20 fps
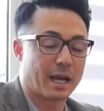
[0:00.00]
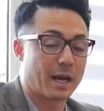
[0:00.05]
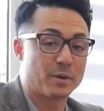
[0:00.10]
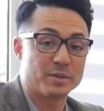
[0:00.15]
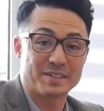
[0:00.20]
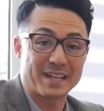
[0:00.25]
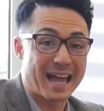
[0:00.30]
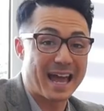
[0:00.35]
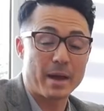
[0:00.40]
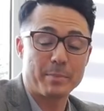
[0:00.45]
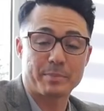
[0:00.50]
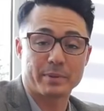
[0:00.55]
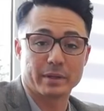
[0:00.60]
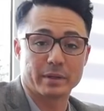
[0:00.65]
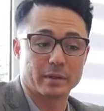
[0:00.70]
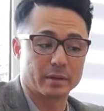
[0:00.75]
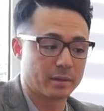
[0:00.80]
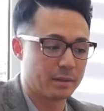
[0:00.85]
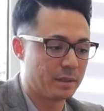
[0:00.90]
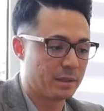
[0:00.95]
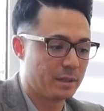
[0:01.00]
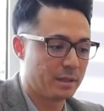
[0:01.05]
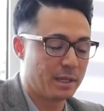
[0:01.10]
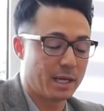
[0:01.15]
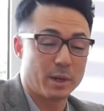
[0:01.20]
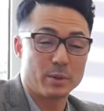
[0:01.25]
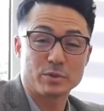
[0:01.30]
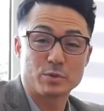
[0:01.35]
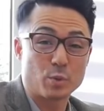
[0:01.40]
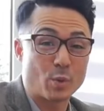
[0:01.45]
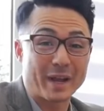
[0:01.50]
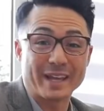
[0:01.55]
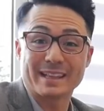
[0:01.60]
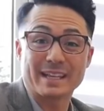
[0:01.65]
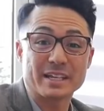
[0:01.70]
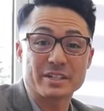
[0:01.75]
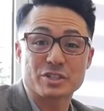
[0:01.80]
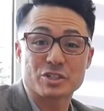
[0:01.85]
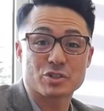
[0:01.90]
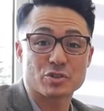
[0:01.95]
I was happier. I was way
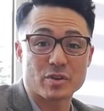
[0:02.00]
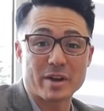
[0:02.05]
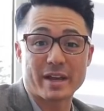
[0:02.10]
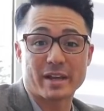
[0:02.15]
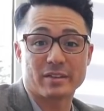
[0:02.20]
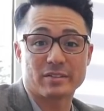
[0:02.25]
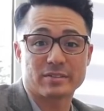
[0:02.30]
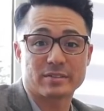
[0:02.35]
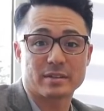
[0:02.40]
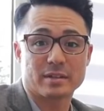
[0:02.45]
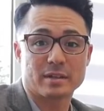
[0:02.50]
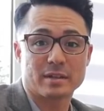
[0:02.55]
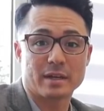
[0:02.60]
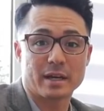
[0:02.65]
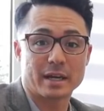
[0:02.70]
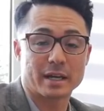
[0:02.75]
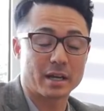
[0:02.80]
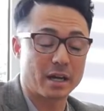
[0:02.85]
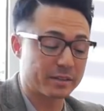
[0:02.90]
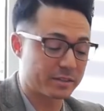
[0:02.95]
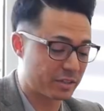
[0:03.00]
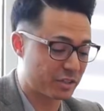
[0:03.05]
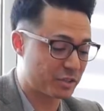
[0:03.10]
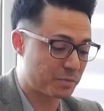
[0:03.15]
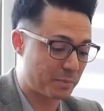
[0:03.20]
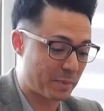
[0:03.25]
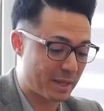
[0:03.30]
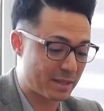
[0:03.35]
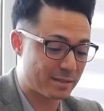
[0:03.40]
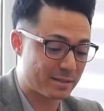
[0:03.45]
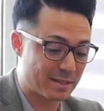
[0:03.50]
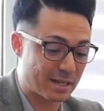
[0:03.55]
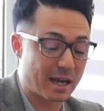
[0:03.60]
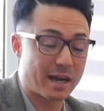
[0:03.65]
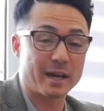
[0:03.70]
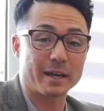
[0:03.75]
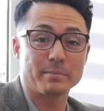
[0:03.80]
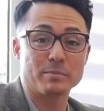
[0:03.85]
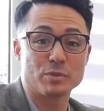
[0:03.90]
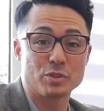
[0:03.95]
less stressed. I got to spend
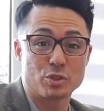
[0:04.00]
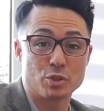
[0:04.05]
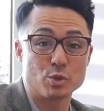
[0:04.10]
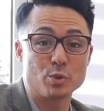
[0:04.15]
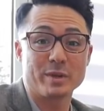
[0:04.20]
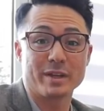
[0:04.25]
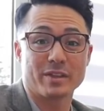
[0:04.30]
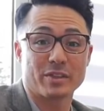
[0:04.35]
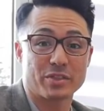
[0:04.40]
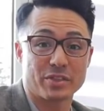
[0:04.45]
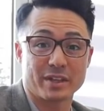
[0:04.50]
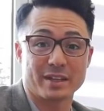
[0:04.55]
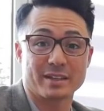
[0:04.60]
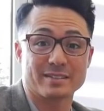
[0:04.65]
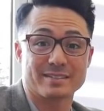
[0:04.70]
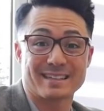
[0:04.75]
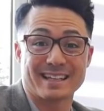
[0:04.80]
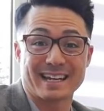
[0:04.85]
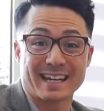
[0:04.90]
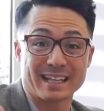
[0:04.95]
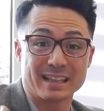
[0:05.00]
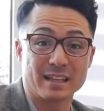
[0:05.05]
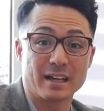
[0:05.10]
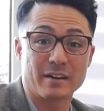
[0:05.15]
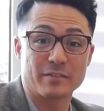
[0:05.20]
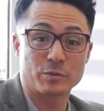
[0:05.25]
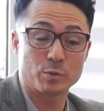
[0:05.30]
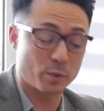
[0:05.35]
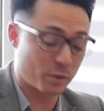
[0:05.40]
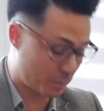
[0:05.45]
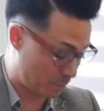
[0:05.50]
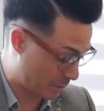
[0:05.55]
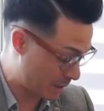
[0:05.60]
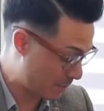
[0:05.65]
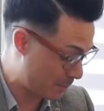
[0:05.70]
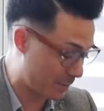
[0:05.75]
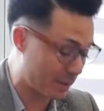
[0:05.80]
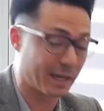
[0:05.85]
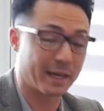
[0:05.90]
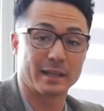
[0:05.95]
time doing things that I loved with
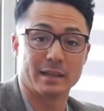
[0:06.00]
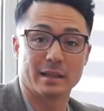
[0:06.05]
people I